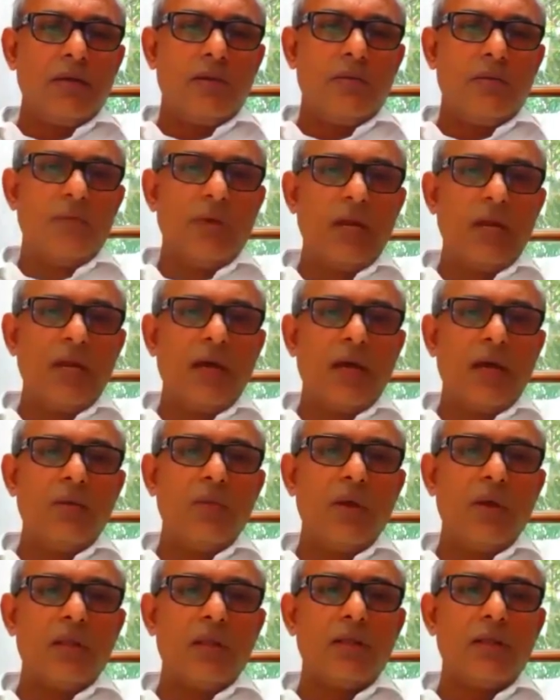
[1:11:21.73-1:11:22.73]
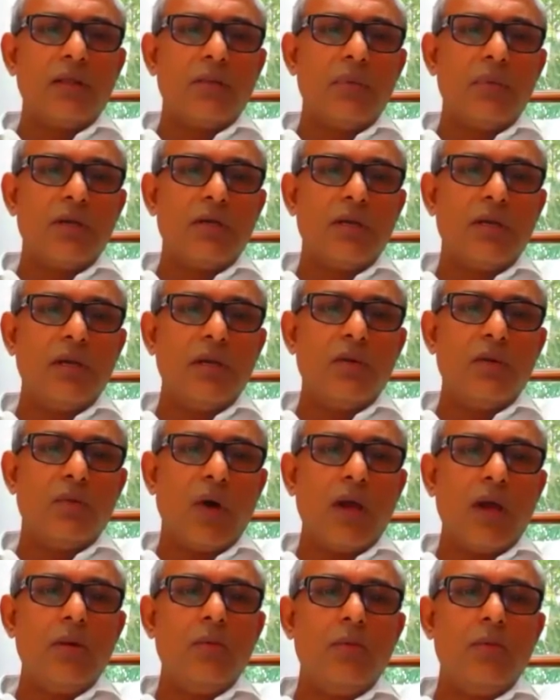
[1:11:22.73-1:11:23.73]
we are done with machine,
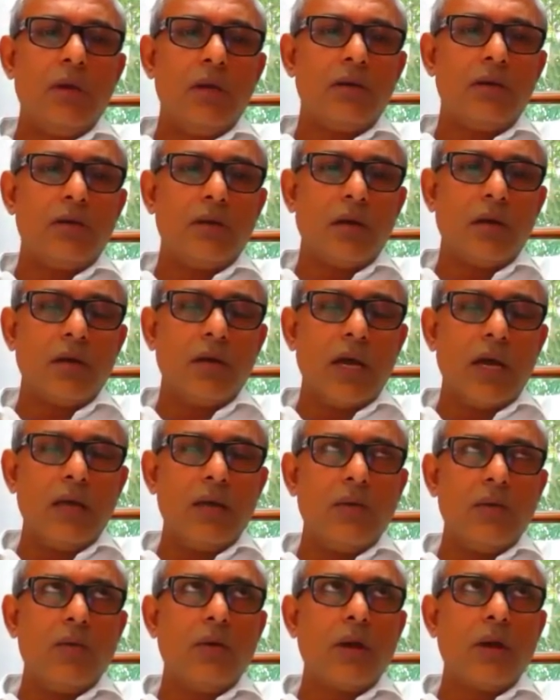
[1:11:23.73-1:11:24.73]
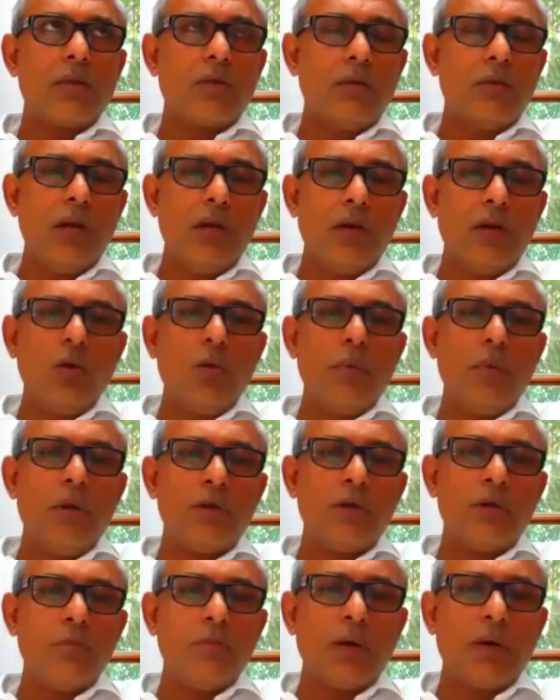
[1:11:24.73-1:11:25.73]
one machine, a guy who has only two
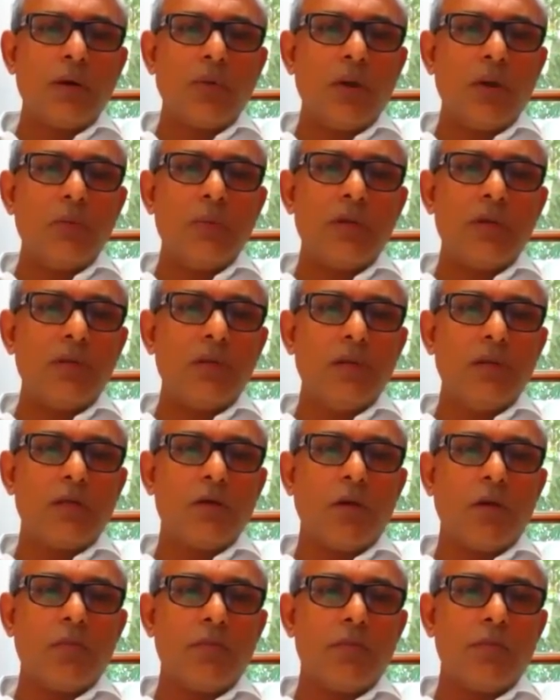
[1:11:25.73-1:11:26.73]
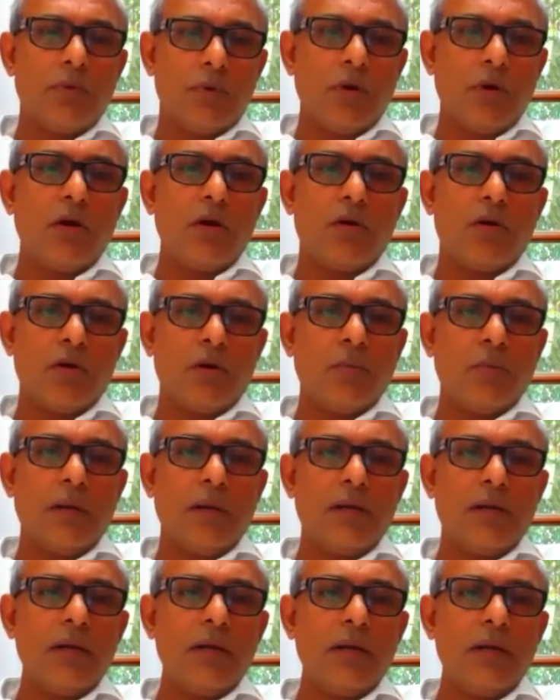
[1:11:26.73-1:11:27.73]
machines, but one machine is
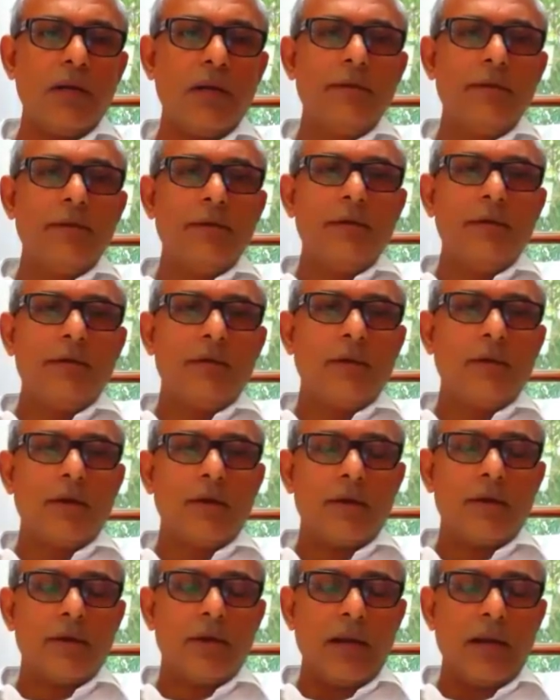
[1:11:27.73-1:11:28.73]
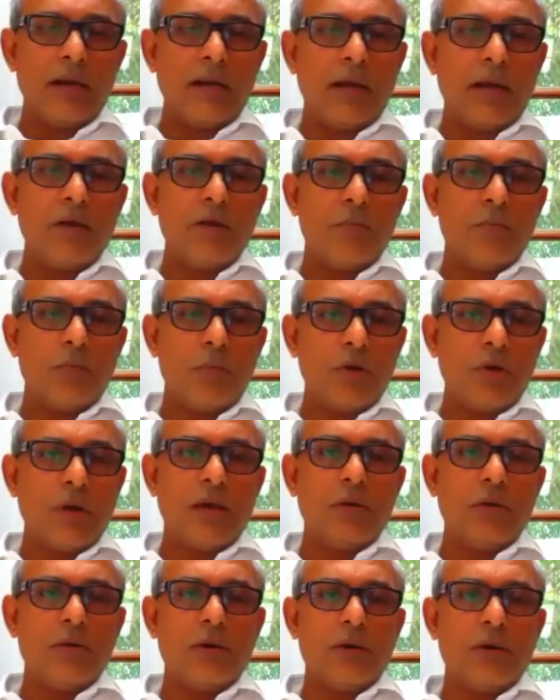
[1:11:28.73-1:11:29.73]
automated, uh, and I put
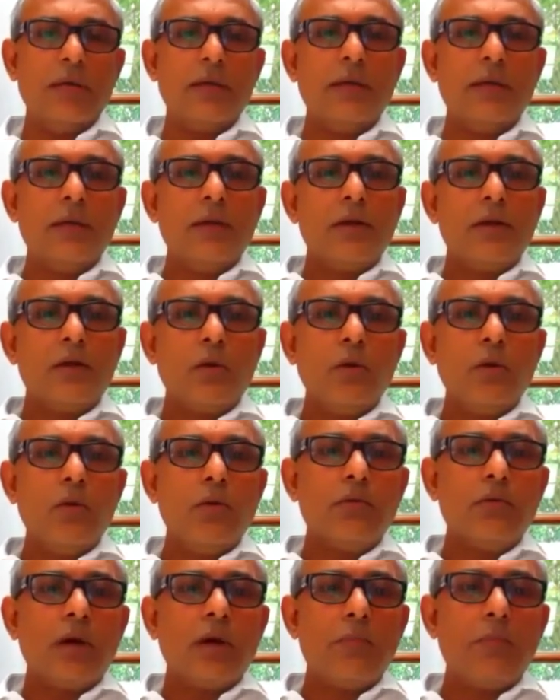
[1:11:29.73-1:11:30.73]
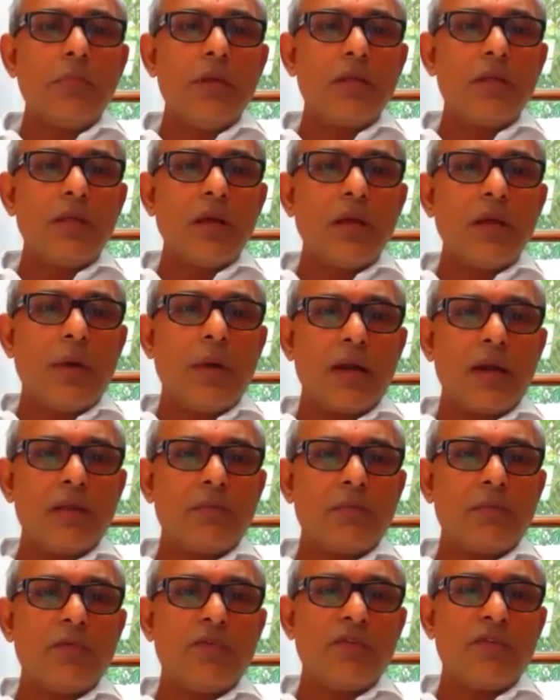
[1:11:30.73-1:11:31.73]
IoT. Two companies like
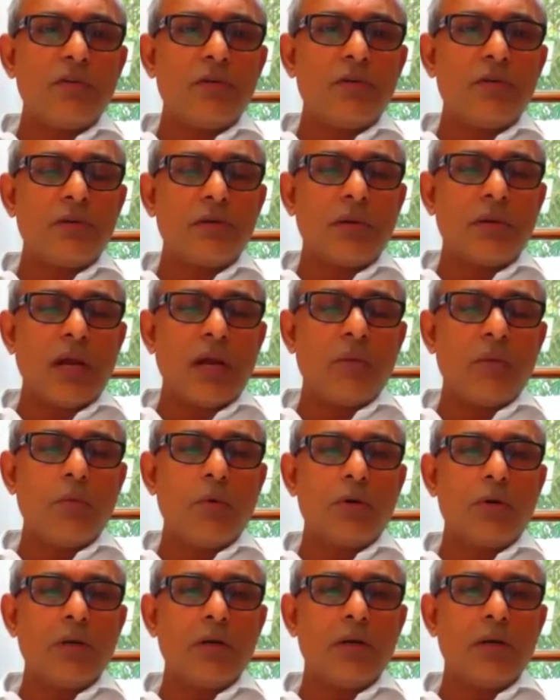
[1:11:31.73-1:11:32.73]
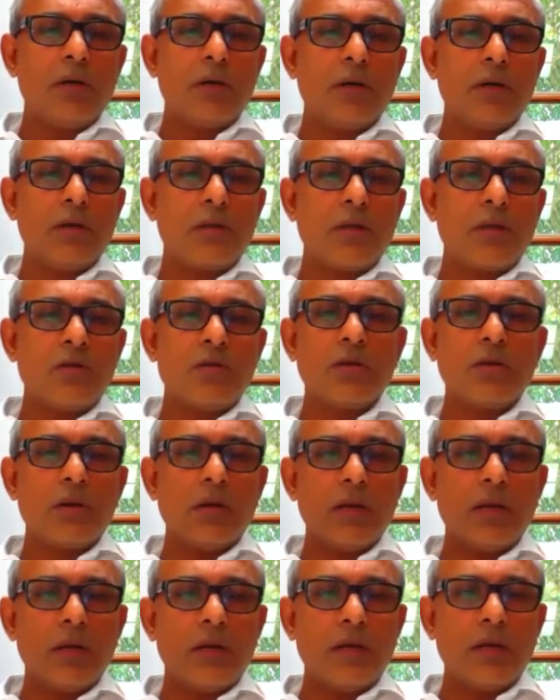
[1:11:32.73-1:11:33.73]
Bharat Forge, Tata Motors, Ashok
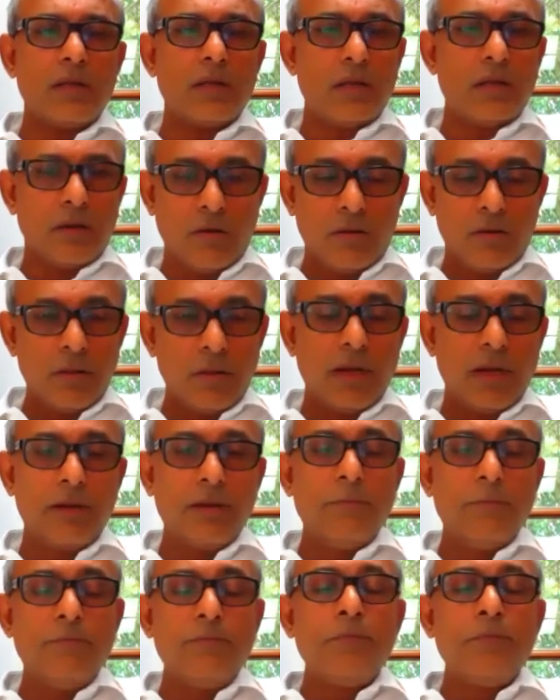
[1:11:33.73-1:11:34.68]
Leyland and all that.